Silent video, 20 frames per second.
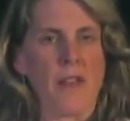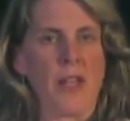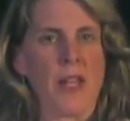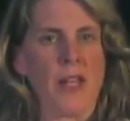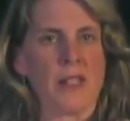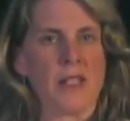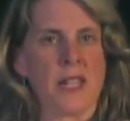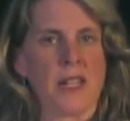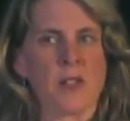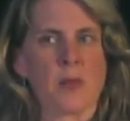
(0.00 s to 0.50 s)
And
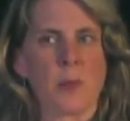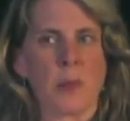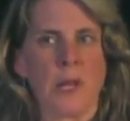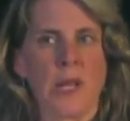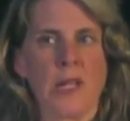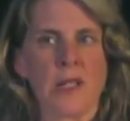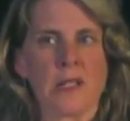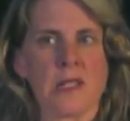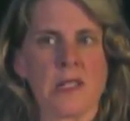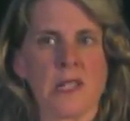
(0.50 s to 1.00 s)
it takes
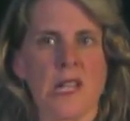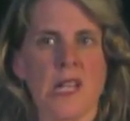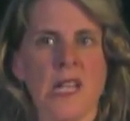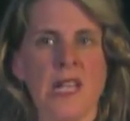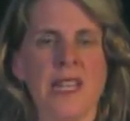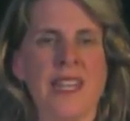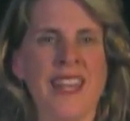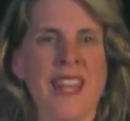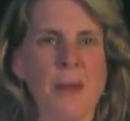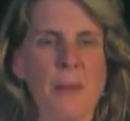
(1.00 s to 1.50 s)
place
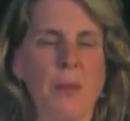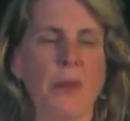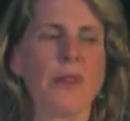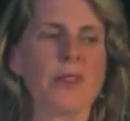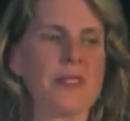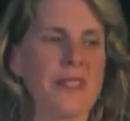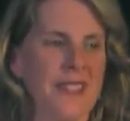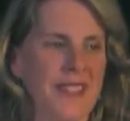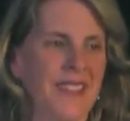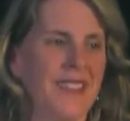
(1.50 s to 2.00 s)
in
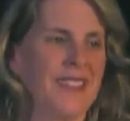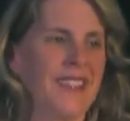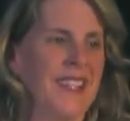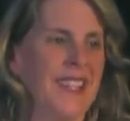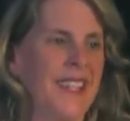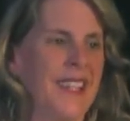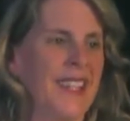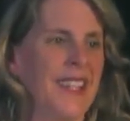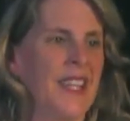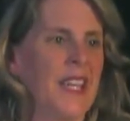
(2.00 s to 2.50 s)
Naples,
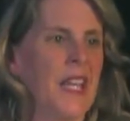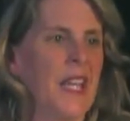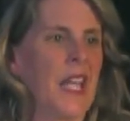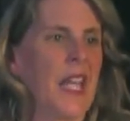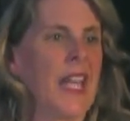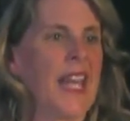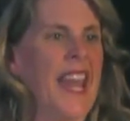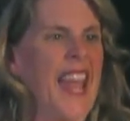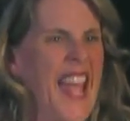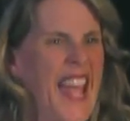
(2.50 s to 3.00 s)
Italy,
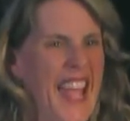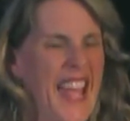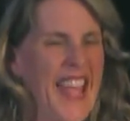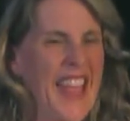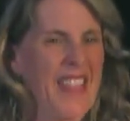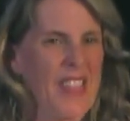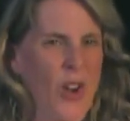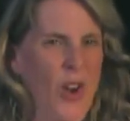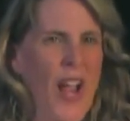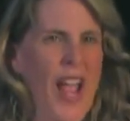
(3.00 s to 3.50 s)
and
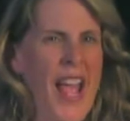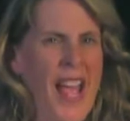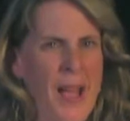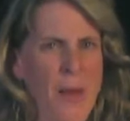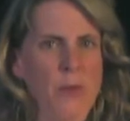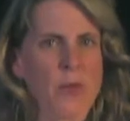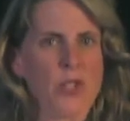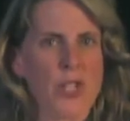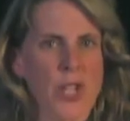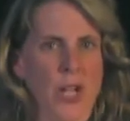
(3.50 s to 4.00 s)
they're
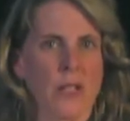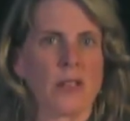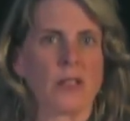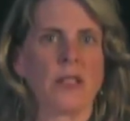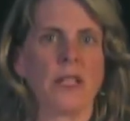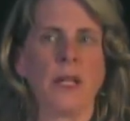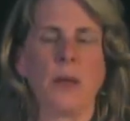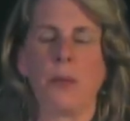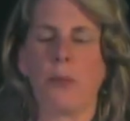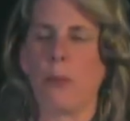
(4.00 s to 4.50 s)

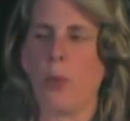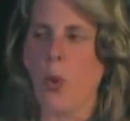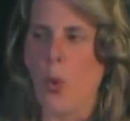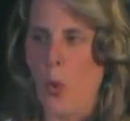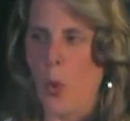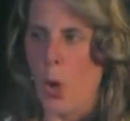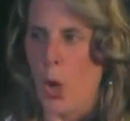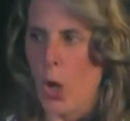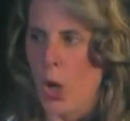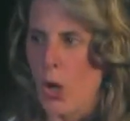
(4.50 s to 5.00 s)
abjectly
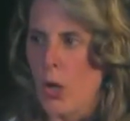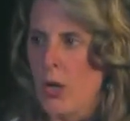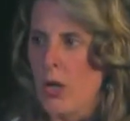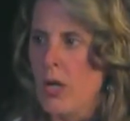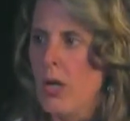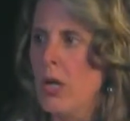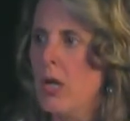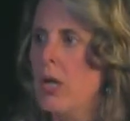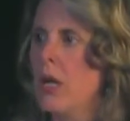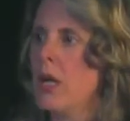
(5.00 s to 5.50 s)
poor
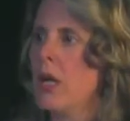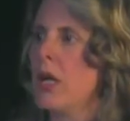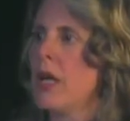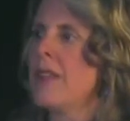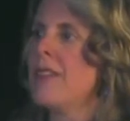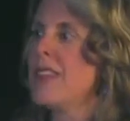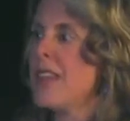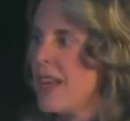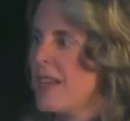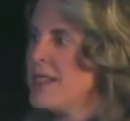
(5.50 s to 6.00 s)
in
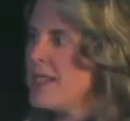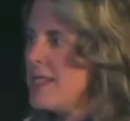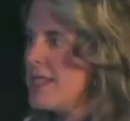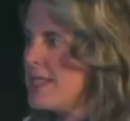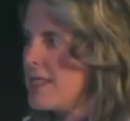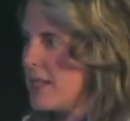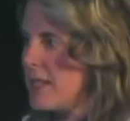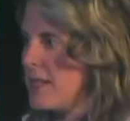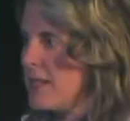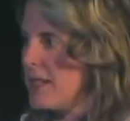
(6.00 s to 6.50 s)
the
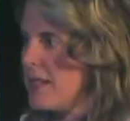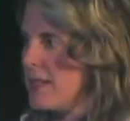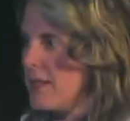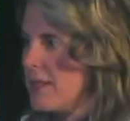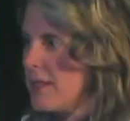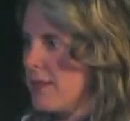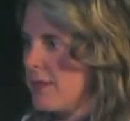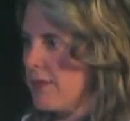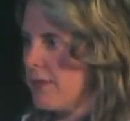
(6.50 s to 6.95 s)
1960s.